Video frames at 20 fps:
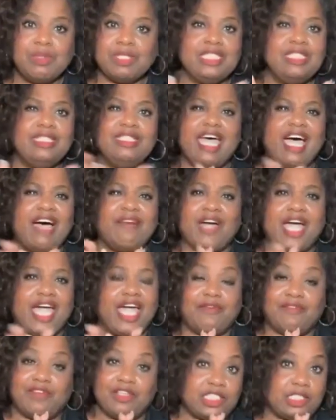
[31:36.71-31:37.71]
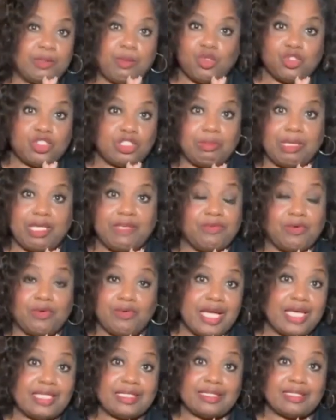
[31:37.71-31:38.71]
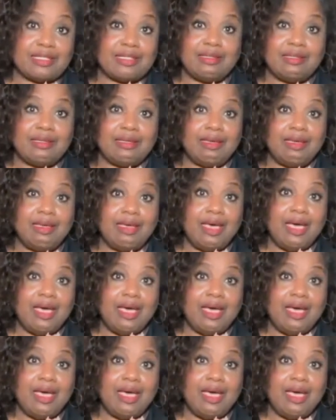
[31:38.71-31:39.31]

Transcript: It was never, ever supposed to be for us.